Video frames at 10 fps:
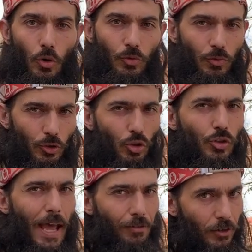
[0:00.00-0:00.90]
know, usually
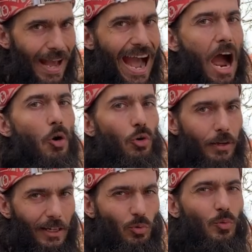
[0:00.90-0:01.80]
after an hour,
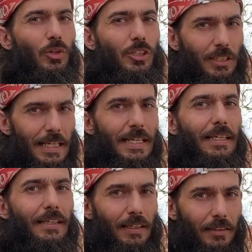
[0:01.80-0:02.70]
that's when we're
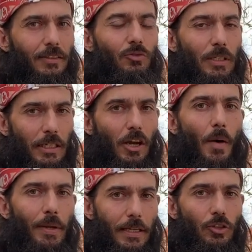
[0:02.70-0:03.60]
seeing it's really
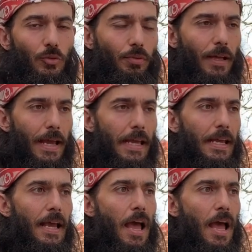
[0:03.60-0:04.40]
coming into play.